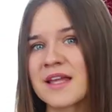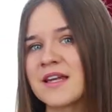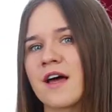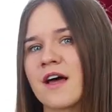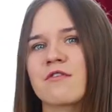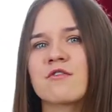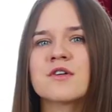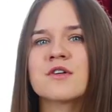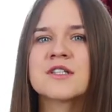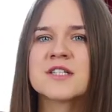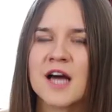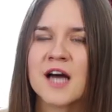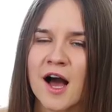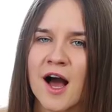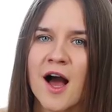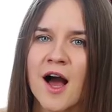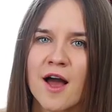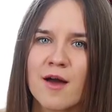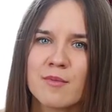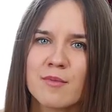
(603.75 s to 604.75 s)
Another
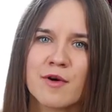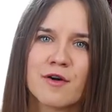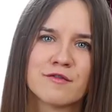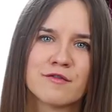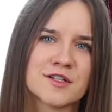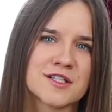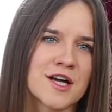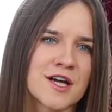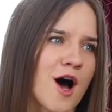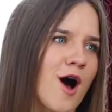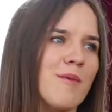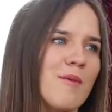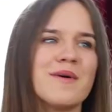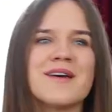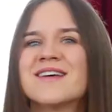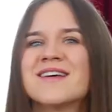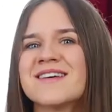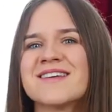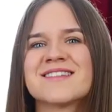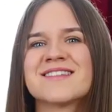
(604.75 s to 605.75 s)
type of a top
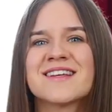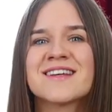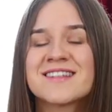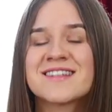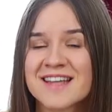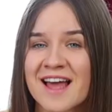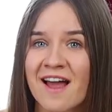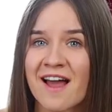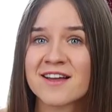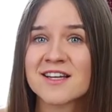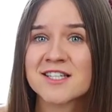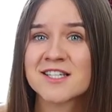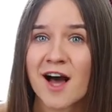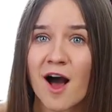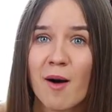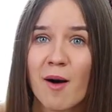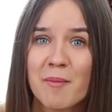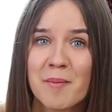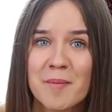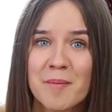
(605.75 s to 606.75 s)
is a tank
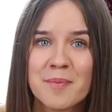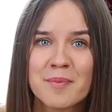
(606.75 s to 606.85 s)
top.